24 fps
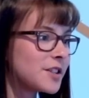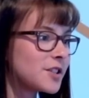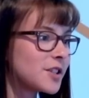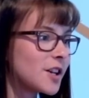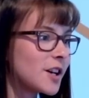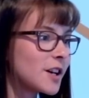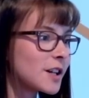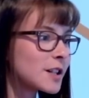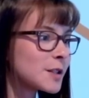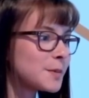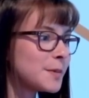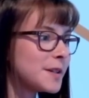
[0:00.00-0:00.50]
than
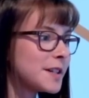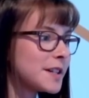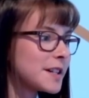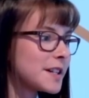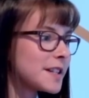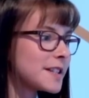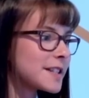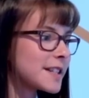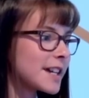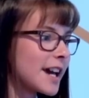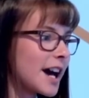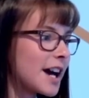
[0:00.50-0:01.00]
dogs
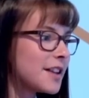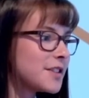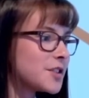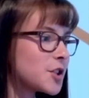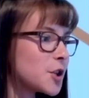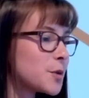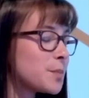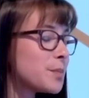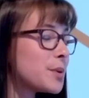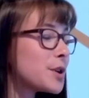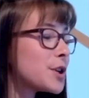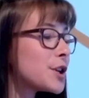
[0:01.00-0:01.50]
because
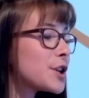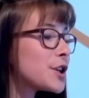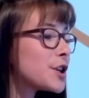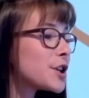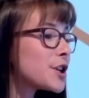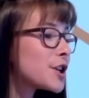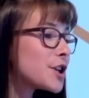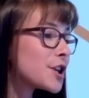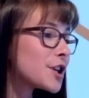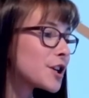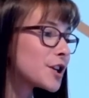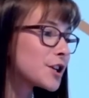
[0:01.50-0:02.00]
cats are
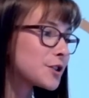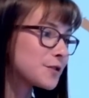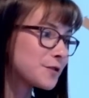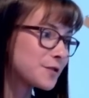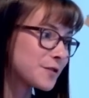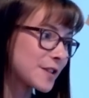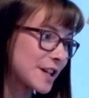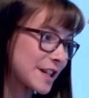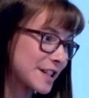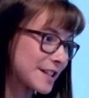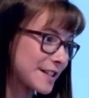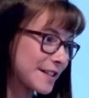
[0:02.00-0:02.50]

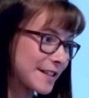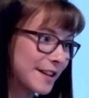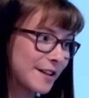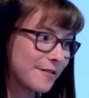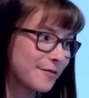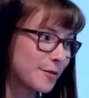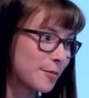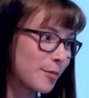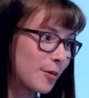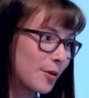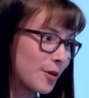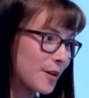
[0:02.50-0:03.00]
perfect,
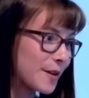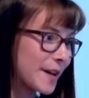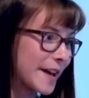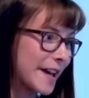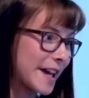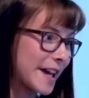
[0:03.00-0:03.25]
lovable